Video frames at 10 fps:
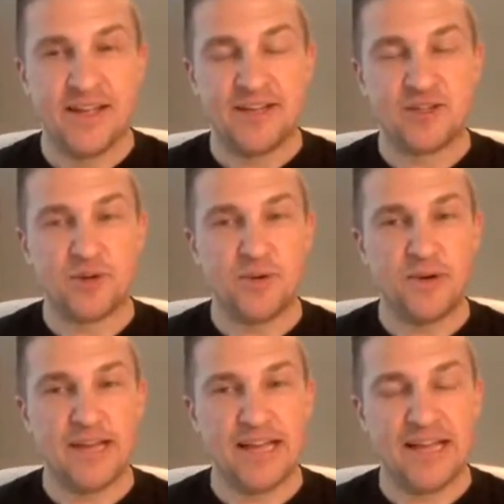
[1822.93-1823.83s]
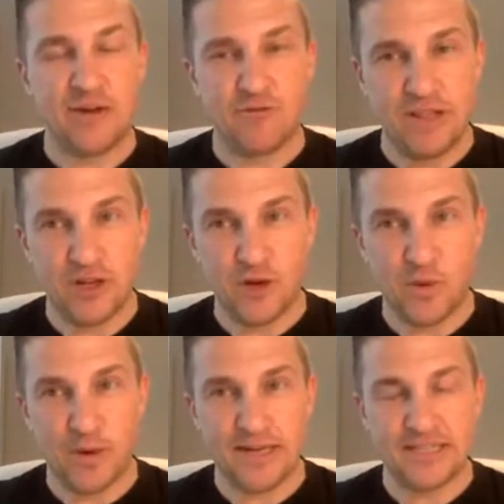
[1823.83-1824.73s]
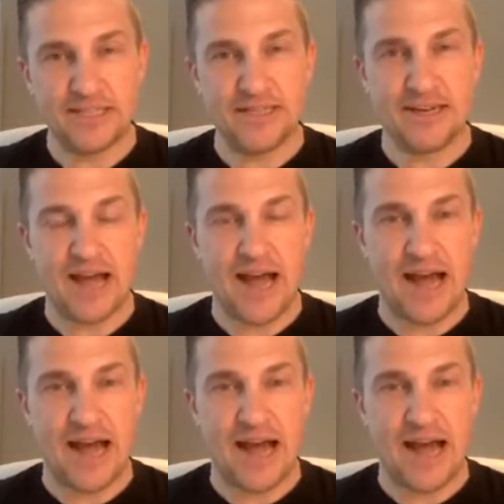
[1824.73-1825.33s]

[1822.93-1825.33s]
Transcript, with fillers: So, really good question.